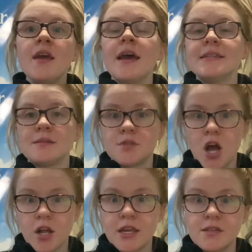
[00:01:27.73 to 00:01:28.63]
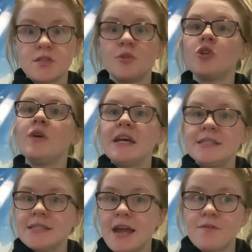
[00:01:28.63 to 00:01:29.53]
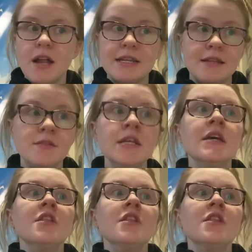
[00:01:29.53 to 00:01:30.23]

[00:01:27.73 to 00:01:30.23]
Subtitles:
as I'm talking. So I'm going to go ahead and dive right in.